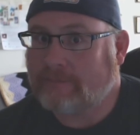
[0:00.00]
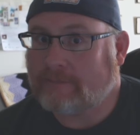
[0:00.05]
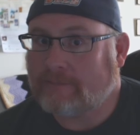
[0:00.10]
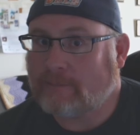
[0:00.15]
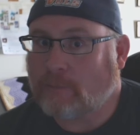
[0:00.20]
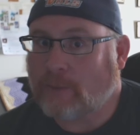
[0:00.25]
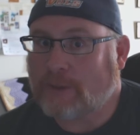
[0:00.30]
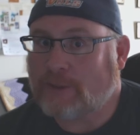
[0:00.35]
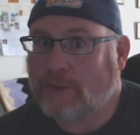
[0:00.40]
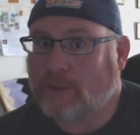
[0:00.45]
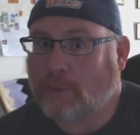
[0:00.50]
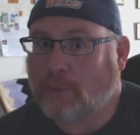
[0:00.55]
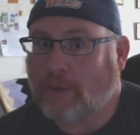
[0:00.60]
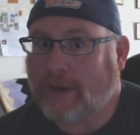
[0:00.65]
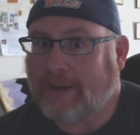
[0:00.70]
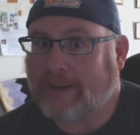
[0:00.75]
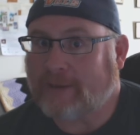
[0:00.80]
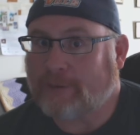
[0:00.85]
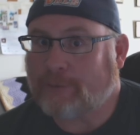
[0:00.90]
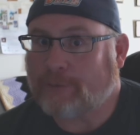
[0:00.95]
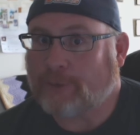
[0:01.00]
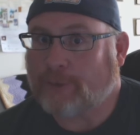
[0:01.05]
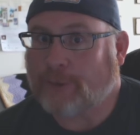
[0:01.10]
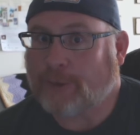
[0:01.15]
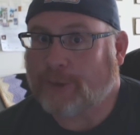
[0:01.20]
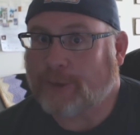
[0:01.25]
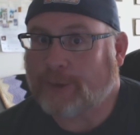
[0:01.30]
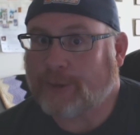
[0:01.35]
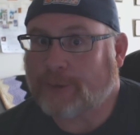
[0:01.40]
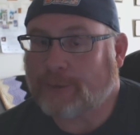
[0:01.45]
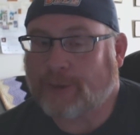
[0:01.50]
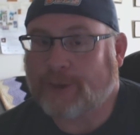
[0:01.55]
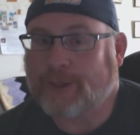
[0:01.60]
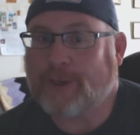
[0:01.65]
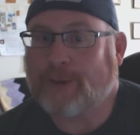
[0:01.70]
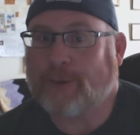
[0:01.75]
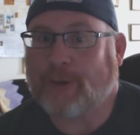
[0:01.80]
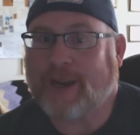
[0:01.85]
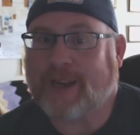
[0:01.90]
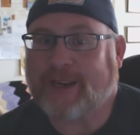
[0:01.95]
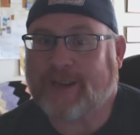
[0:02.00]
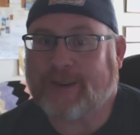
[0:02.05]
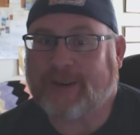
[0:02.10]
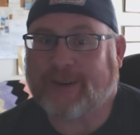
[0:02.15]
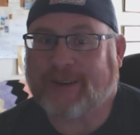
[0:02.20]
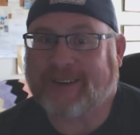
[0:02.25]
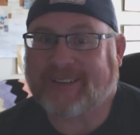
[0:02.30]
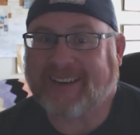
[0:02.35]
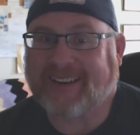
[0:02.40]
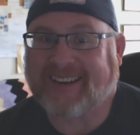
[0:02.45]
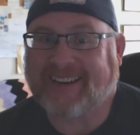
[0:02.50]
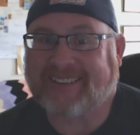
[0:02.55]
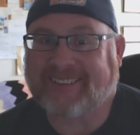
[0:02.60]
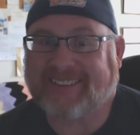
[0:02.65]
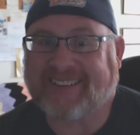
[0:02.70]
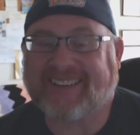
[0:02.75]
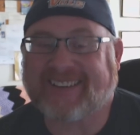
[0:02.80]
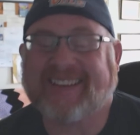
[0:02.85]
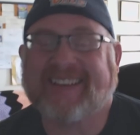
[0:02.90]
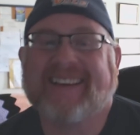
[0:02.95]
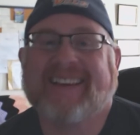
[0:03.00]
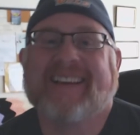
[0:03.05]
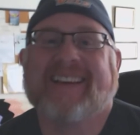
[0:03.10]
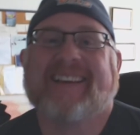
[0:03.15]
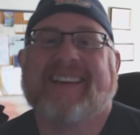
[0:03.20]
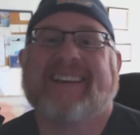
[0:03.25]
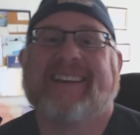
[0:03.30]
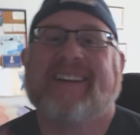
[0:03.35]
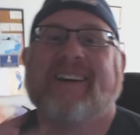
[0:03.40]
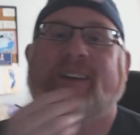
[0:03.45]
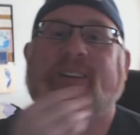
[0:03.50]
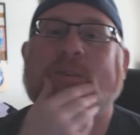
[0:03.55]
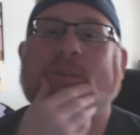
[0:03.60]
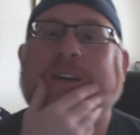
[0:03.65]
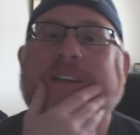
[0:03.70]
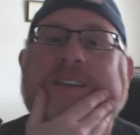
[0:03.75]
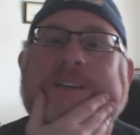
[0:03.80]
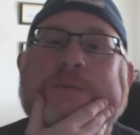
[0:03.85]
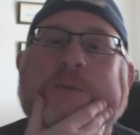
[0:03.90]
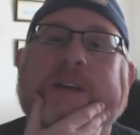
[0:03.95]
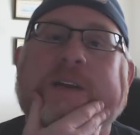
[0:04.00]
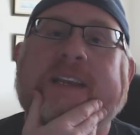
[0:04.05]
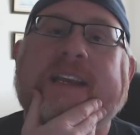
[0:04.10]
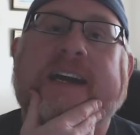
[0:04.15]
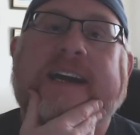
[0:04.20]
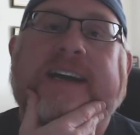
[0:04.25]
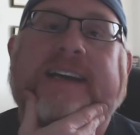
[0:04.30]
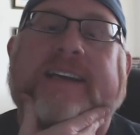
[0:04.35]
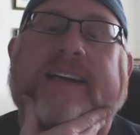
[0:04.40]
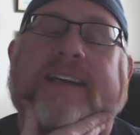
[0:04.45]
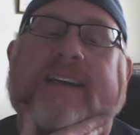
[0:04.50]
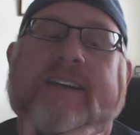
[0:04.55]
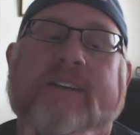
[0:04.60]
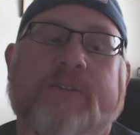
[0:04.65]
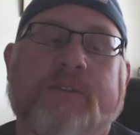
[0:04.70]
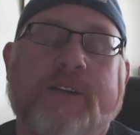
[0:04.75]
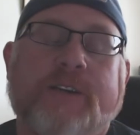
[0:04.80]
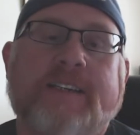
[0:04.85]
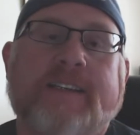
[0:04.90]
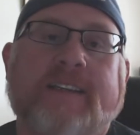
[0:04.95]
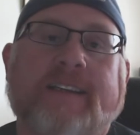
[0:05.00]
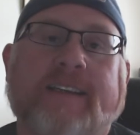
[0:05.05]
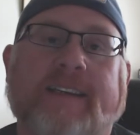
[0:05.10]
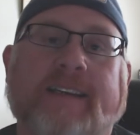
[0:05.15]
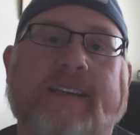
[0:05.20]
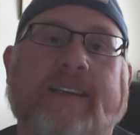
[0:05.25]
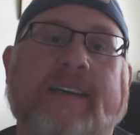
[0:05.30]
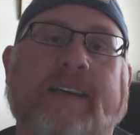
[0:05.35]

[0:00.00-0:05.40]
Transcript: What you waiting for? What are you waiting on, right? I was watching this one guy recently,